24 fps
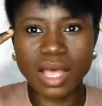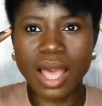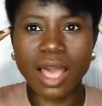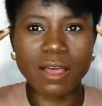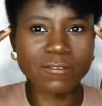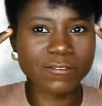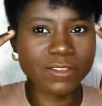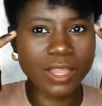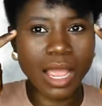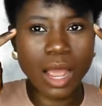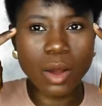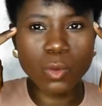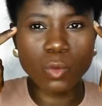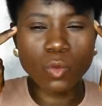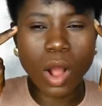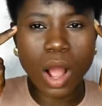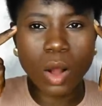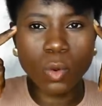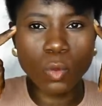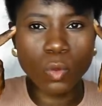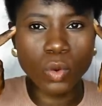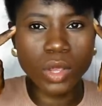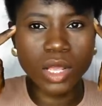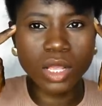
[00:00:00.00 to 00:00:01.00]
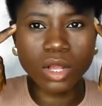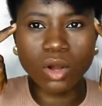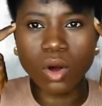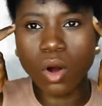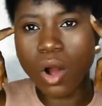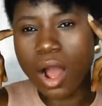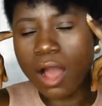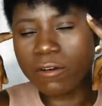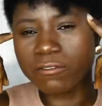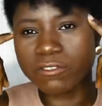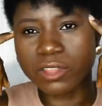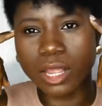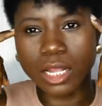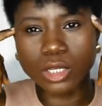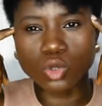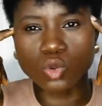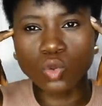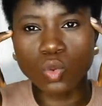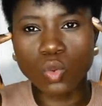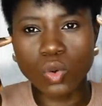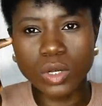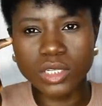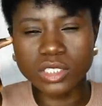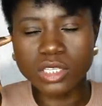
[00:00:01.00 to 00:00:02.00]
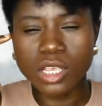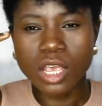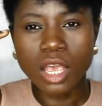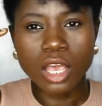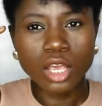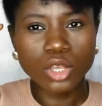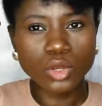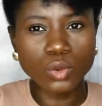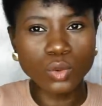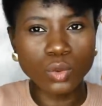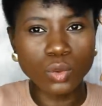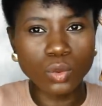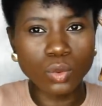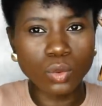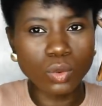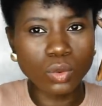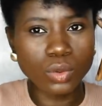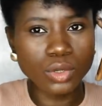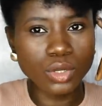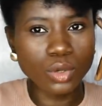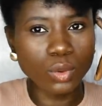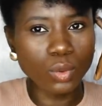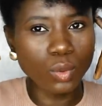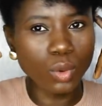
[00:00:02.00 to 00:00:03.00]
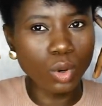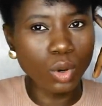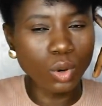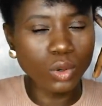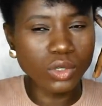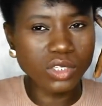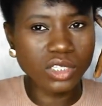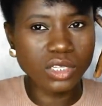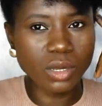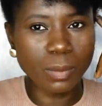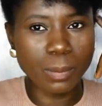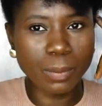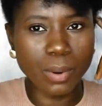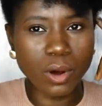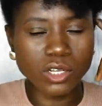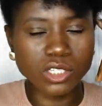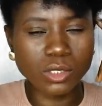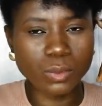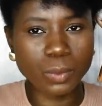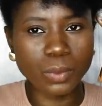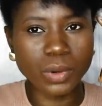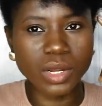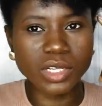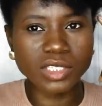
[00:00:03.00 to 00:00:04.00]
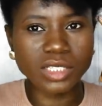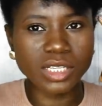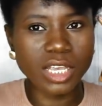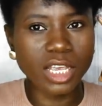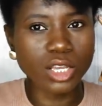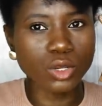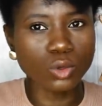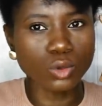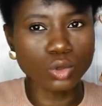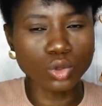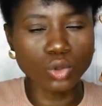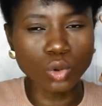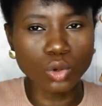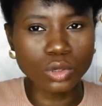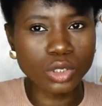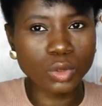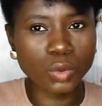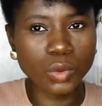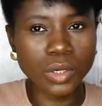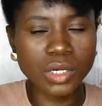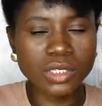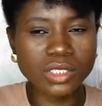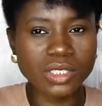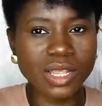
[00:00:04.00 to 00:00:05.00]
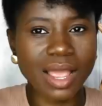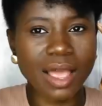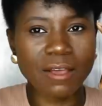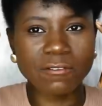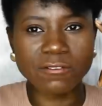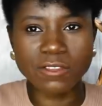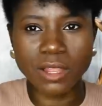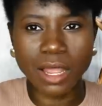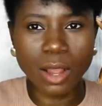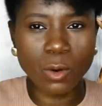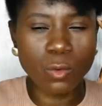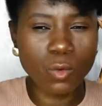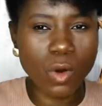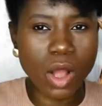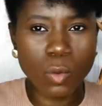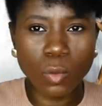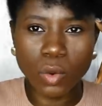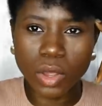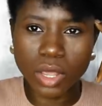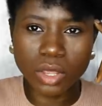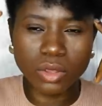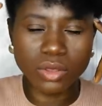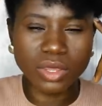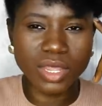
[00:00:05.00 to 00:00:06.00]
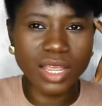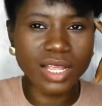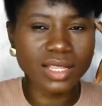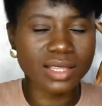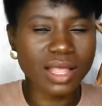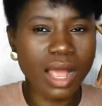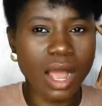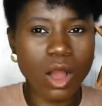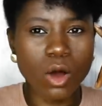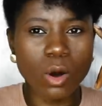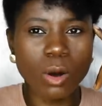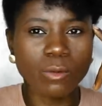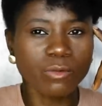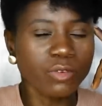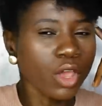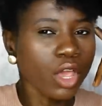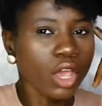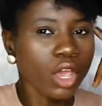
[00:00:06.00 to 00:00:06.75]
after 1 week or after 2 weeks you lose the boss braids, and you do twist, after 1 week take that off,